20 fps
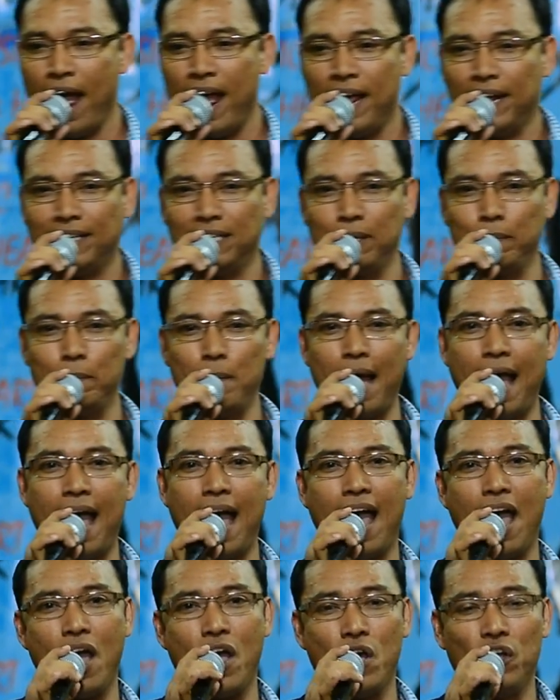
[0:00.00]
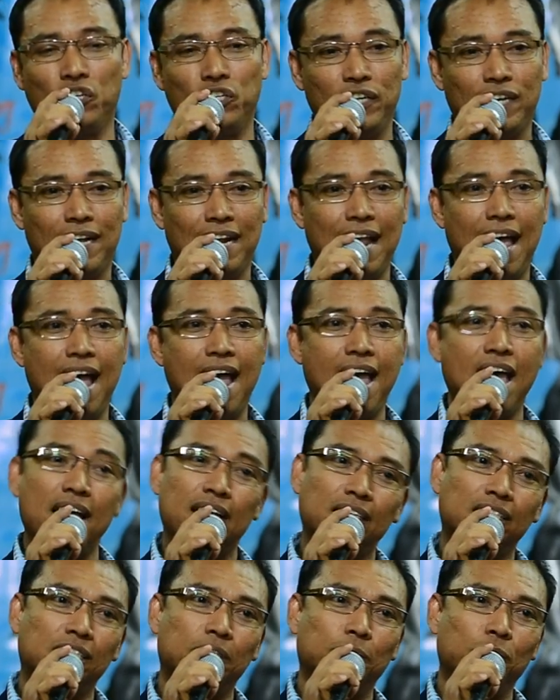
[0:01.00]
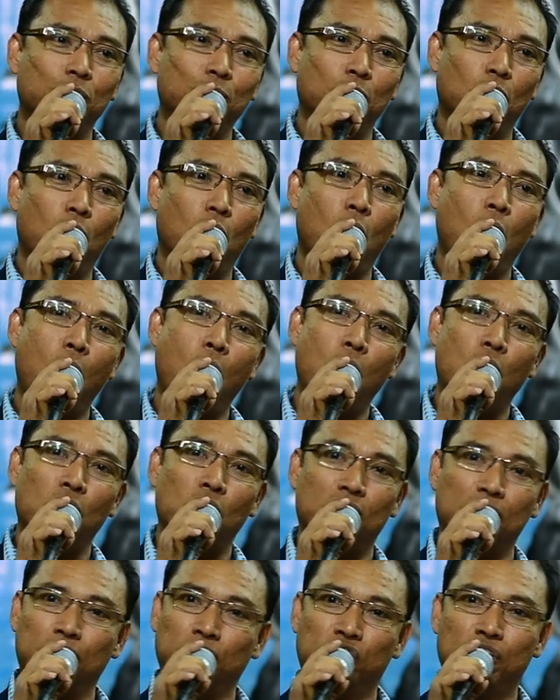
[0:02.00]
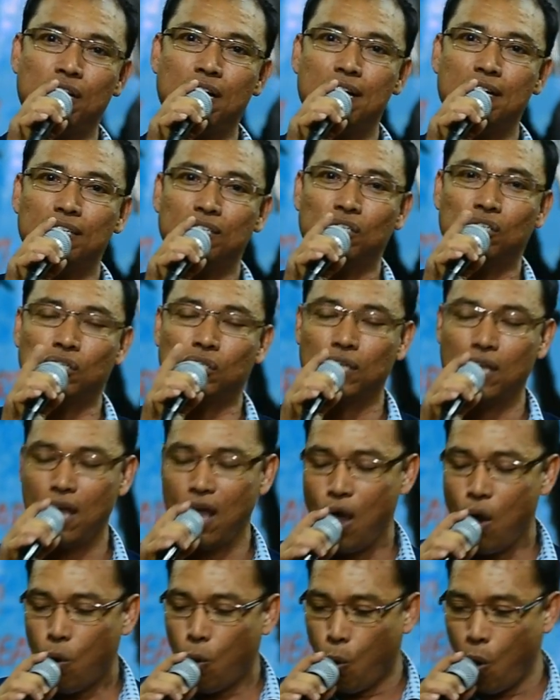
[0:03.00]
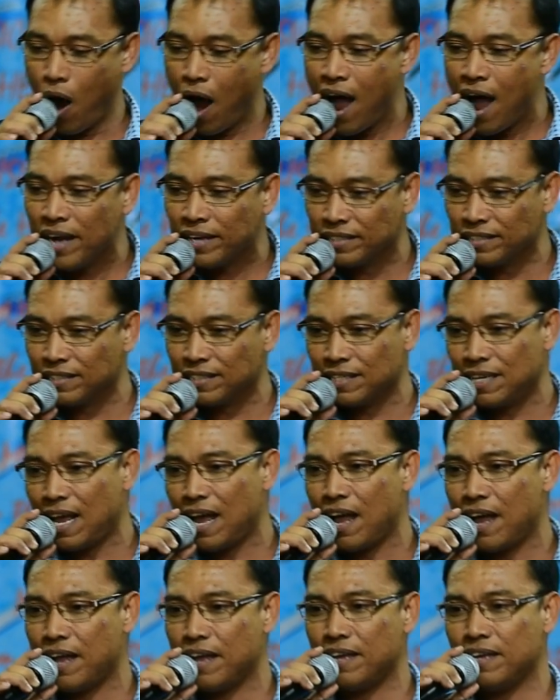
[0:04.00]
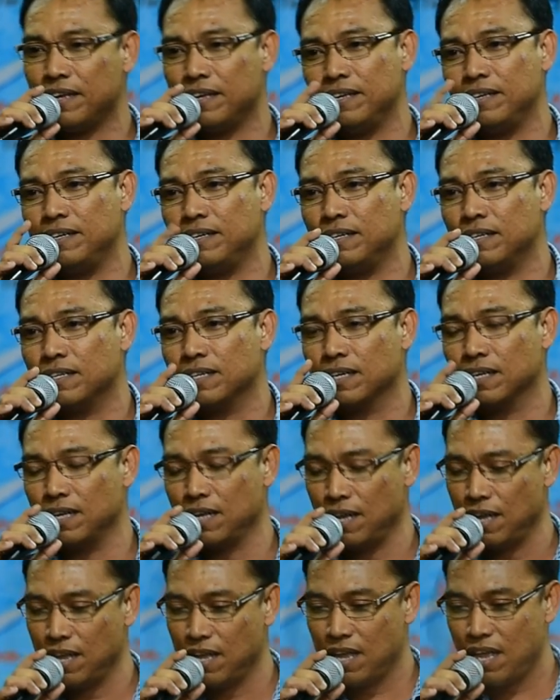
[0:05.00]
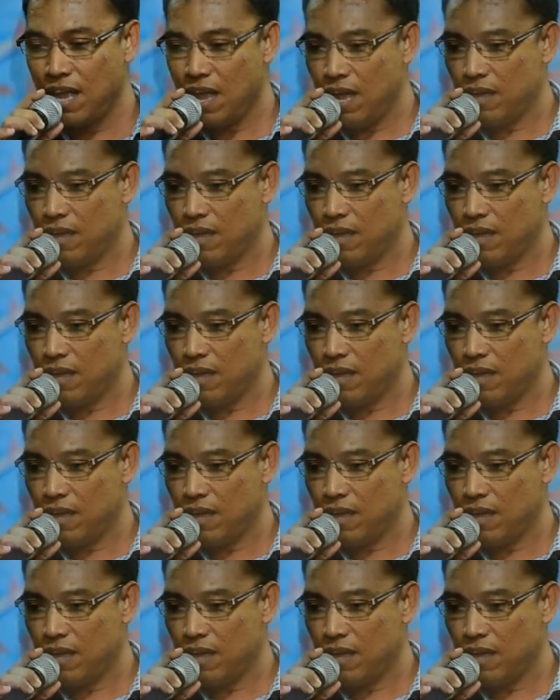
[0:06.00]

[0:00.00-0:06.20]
Make the magic last for more than just one night.